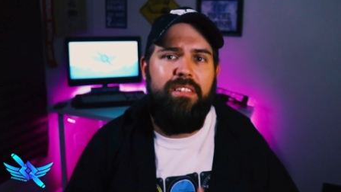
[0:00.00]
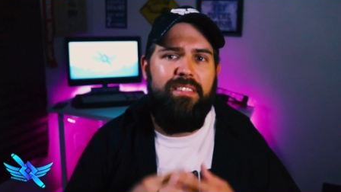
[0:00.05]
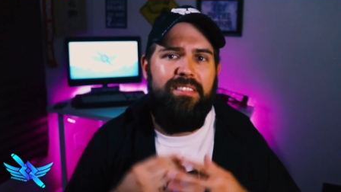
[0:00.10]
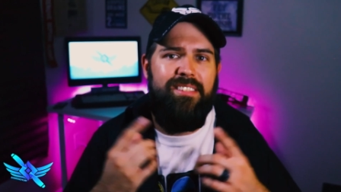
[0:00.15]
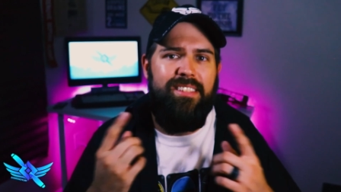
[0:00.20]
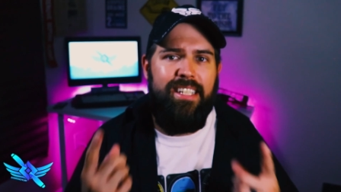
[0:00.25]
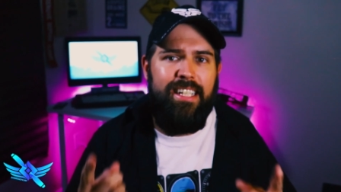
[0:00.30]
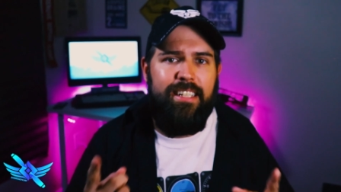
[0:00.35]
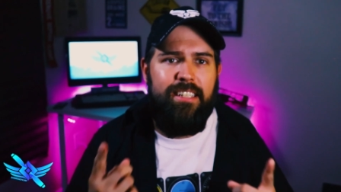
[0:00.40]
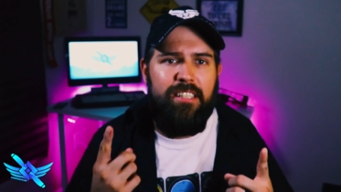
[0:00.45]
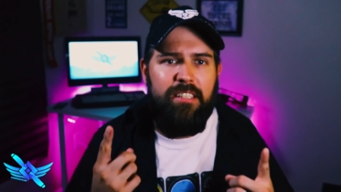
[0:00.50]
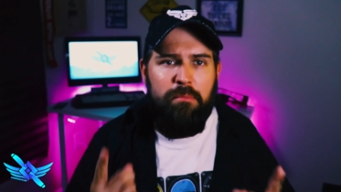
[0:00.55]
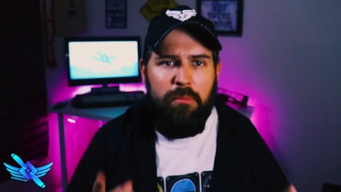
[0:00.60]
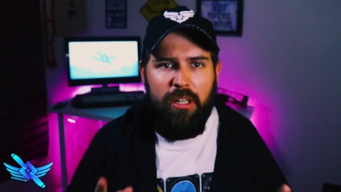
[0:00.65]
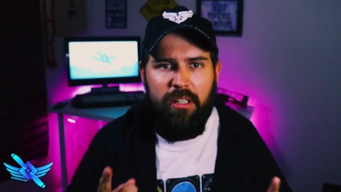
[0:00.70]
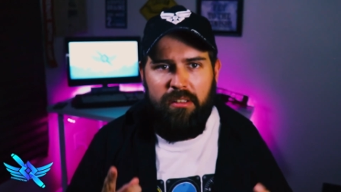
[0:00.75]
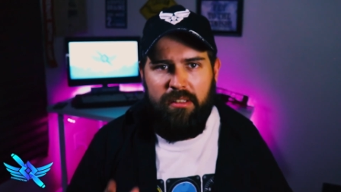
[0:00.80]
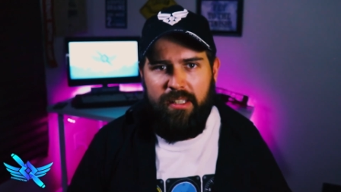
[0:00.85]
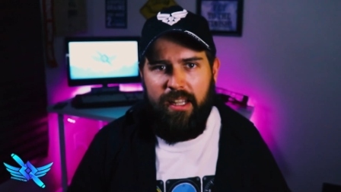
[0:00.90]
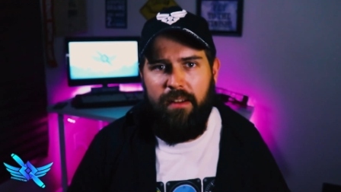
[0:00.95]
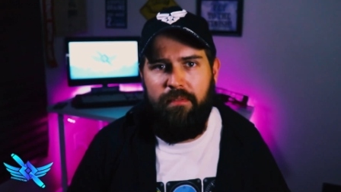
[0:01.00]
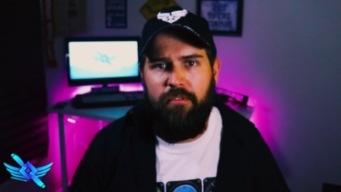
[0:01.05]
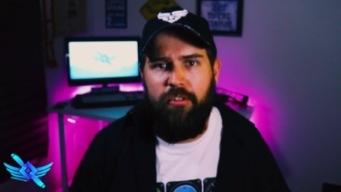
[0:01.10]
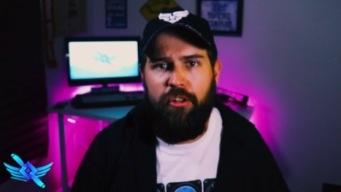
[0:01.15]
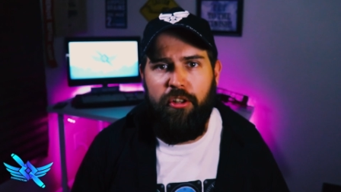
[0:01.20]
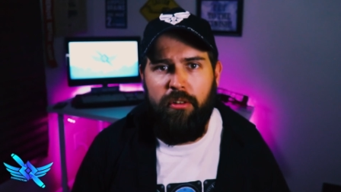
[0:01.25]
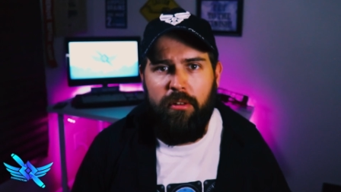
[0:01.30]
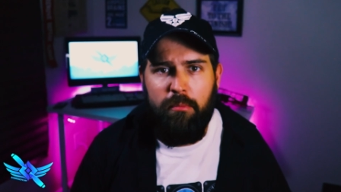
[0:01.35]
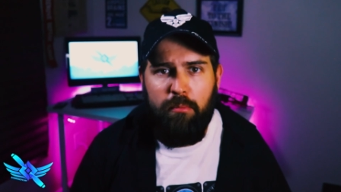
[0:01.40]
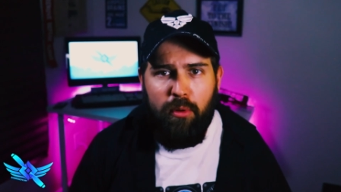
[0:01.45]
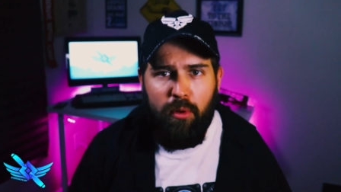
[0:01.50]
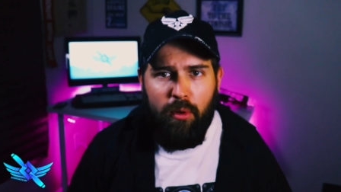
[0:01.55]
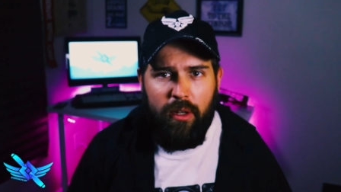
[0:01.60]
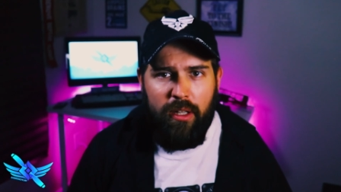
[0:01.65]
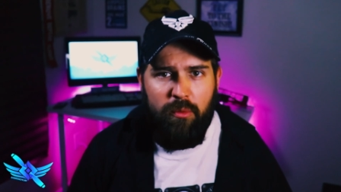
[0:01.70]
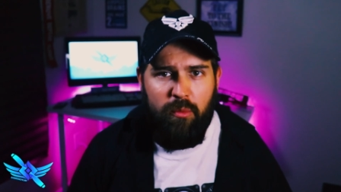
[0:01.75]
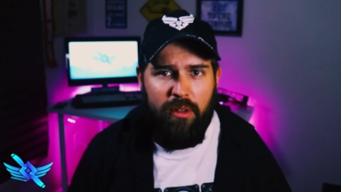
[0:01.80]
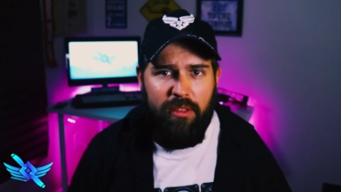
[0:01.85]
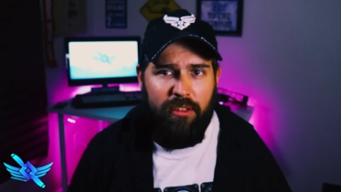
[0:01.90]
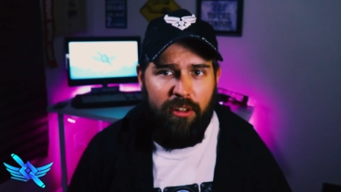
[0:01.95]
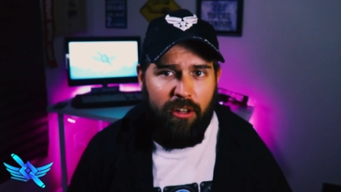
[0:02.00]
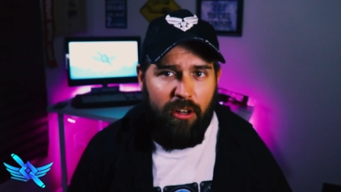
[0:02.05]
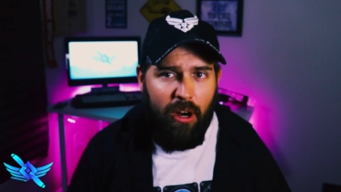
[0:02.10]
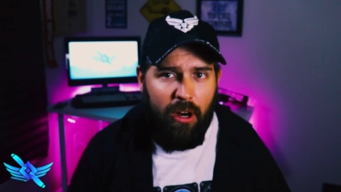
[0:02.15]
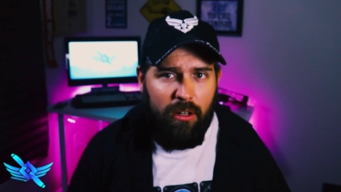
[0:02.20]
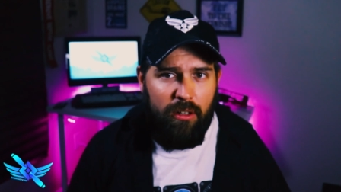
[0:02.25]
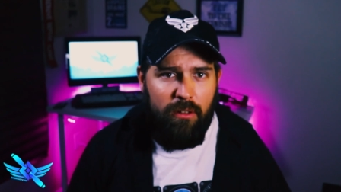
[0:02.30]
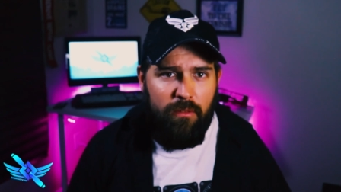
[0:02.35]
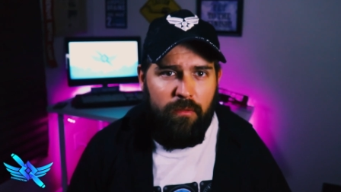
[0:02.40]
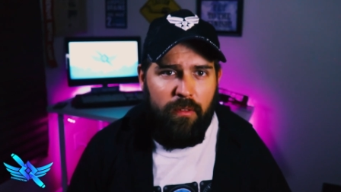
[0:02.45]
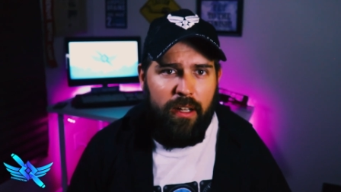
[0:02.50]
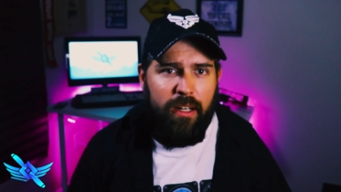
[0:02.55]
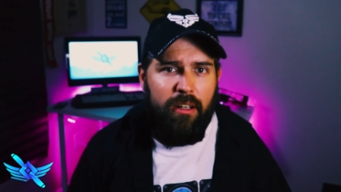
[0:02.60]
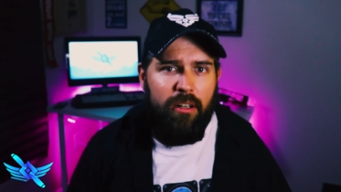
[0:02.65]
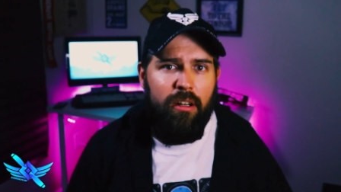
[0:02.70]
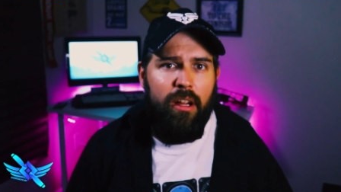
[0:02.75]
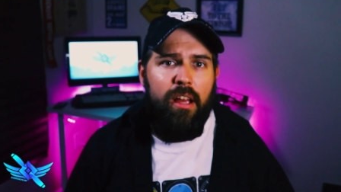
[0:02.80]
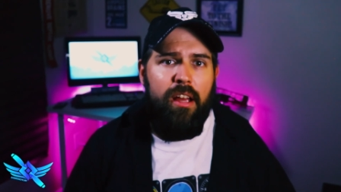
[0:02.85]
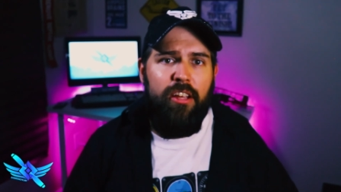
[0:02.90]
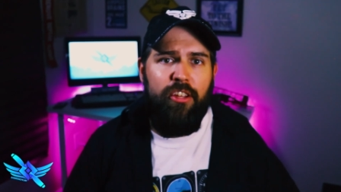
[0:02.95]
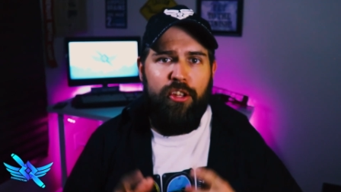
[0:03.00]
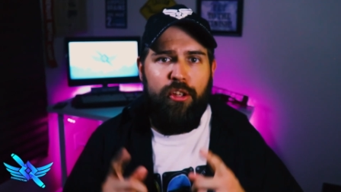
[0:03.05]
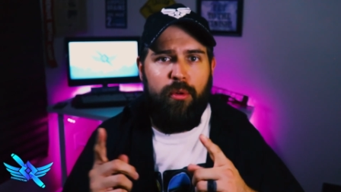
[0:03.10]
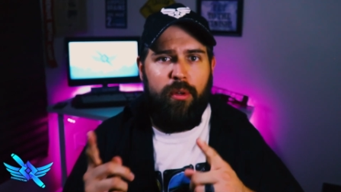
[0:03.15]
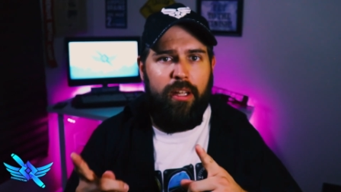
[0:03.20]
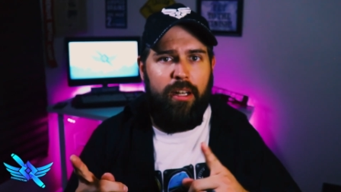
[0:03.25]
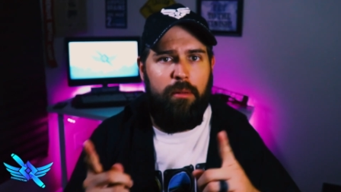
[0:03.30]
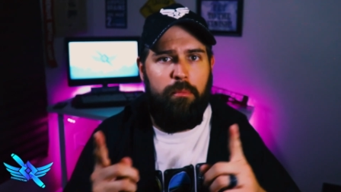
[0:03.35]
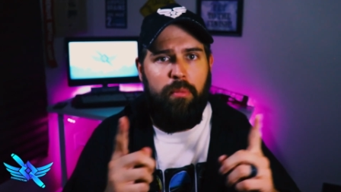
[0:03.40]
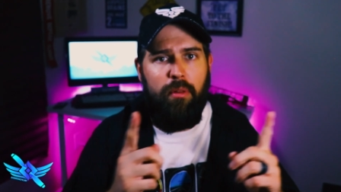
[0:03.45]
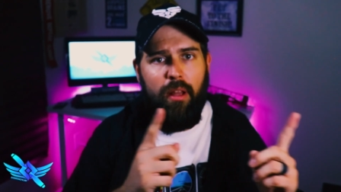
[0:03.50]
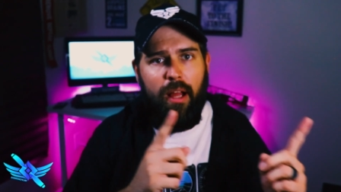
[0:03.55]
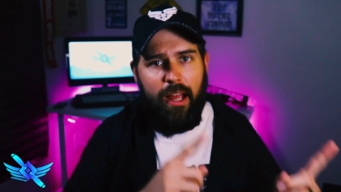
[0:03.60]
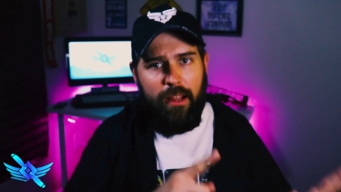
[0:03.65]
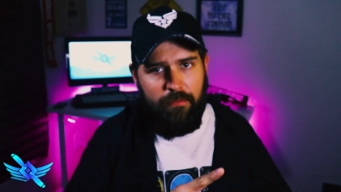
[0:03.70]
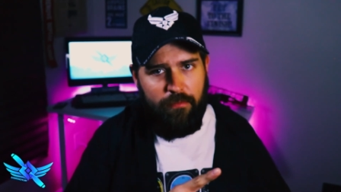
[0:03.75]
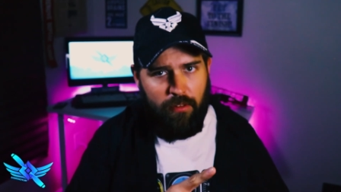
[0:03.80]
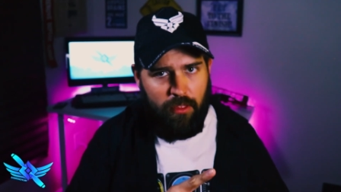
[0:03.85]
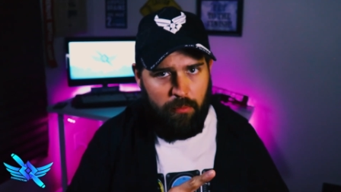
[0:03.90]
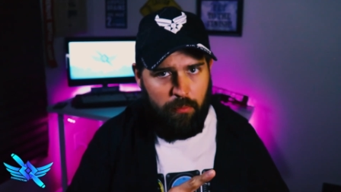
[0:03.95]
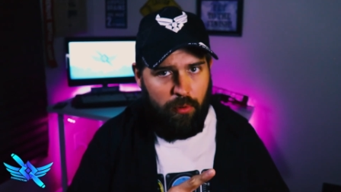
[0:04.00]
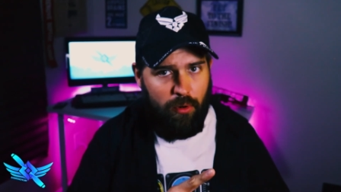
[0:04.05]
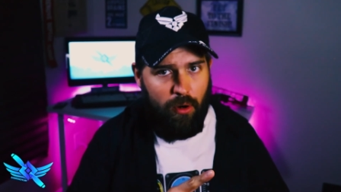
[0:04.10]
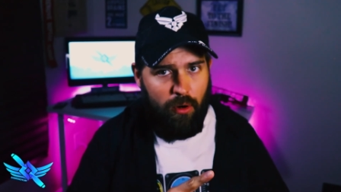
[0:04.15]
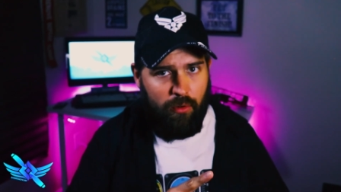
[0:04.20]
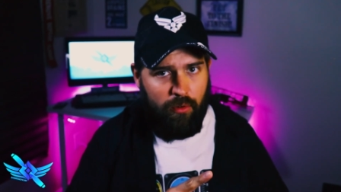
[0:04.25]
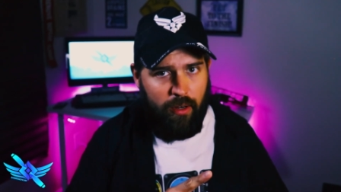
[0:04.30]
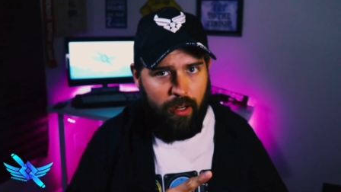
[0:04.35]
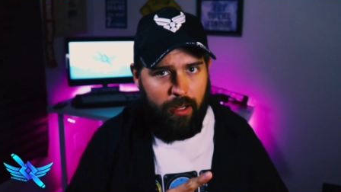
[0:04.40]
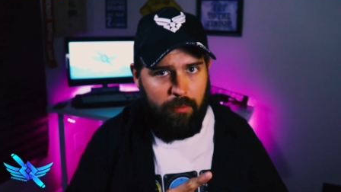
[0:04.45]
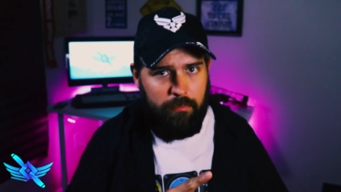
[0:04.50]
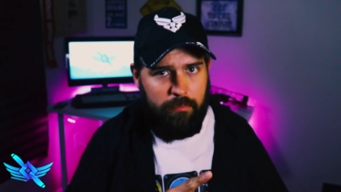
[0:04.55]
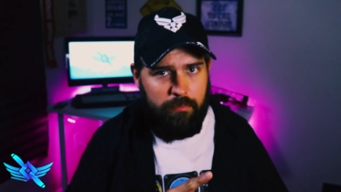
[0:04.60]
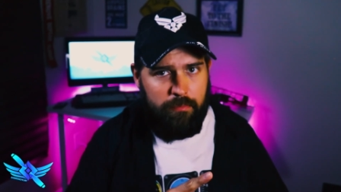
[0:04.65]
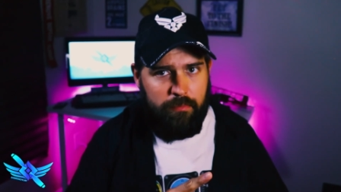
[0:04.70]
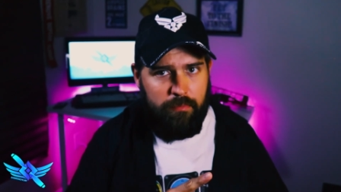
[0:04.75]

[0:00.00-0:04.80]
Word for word: 6 months after you're employed with the cargo feeder, you can apply for the program.